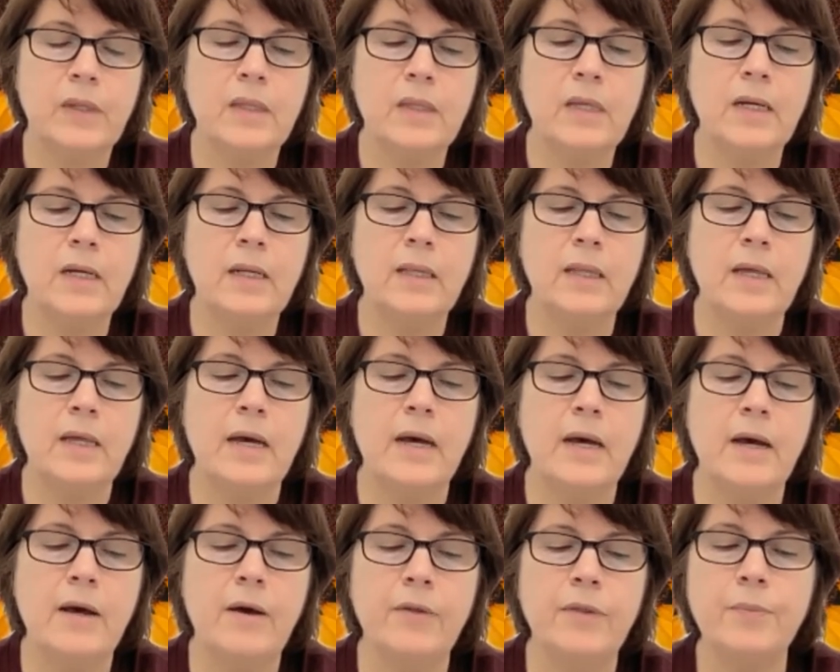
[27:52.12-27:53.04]
And
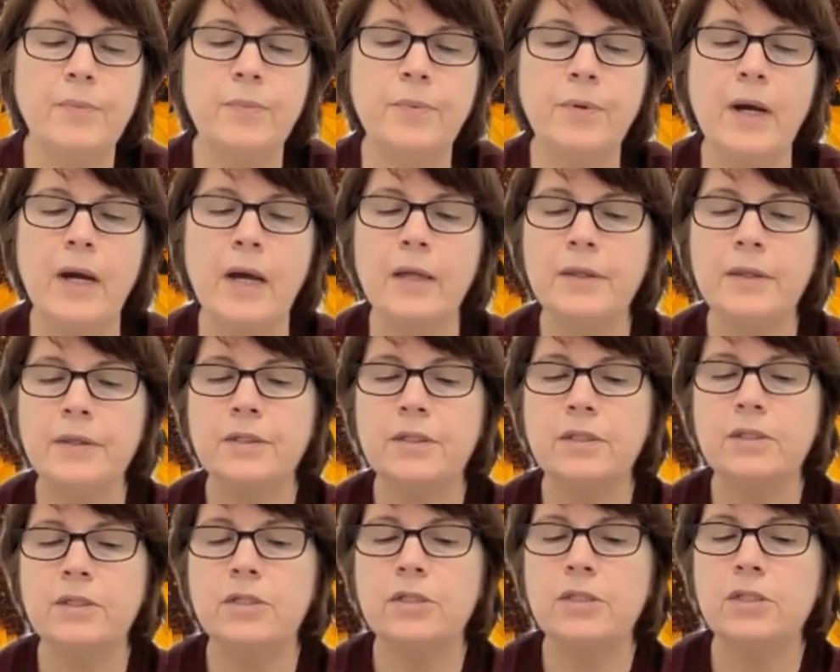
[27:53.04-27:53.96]
allow the breath
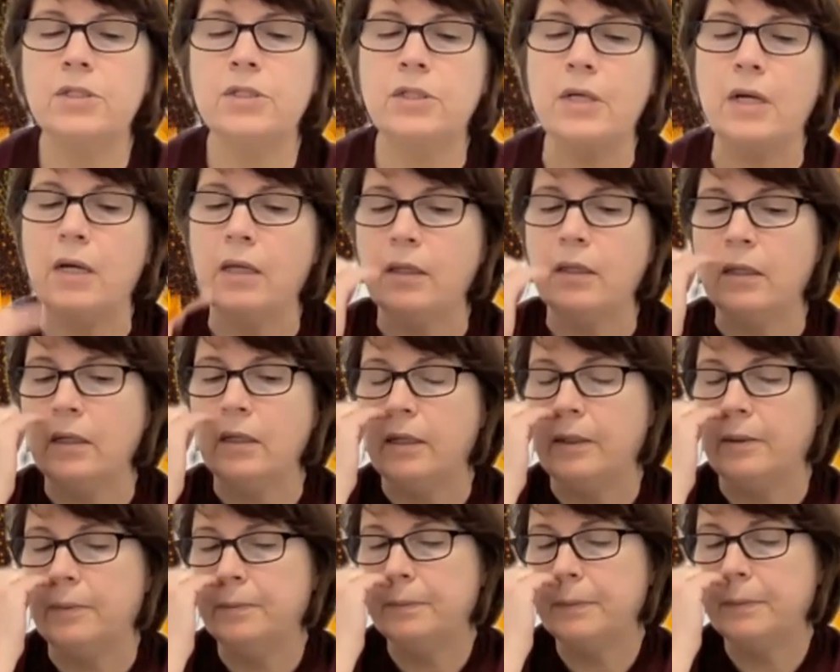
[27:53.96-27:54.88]
to just
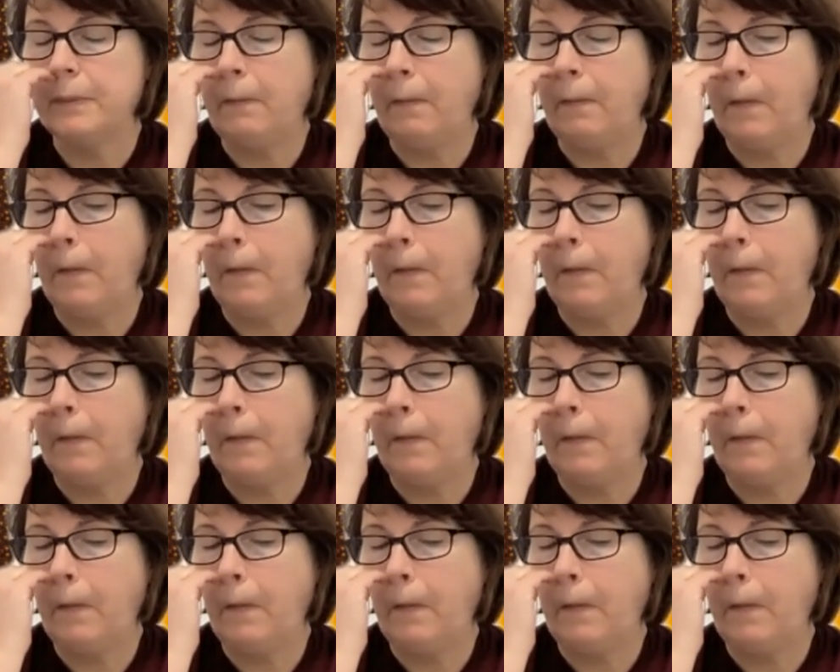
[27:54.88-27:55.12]
gently